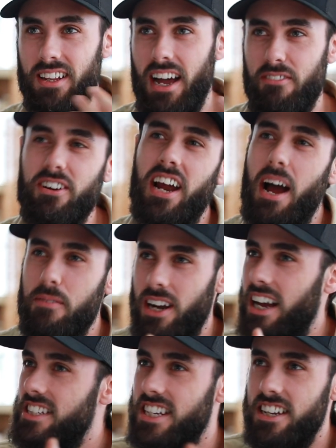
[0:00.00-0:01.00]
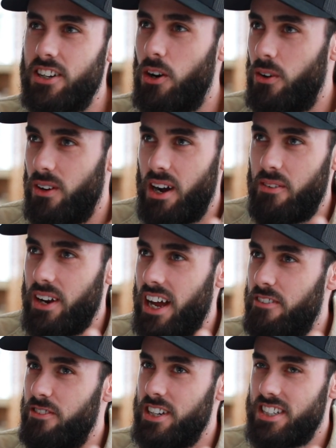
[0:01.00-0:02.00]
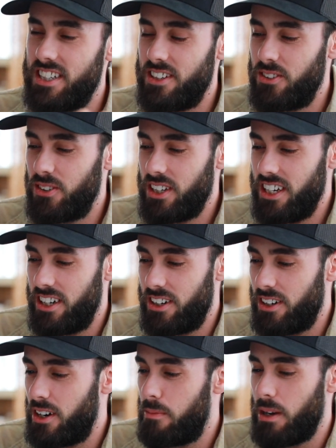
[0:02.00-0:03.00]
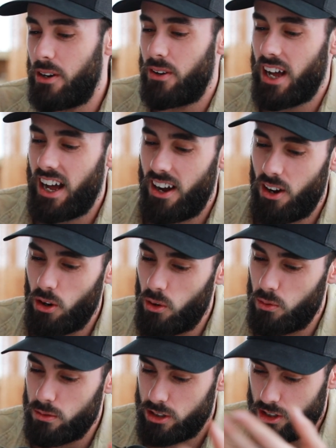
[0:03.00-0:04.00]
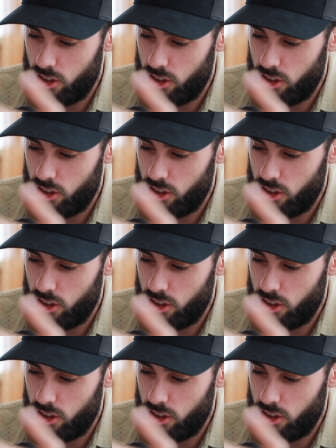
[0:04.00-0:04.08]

I see it go around every single year about how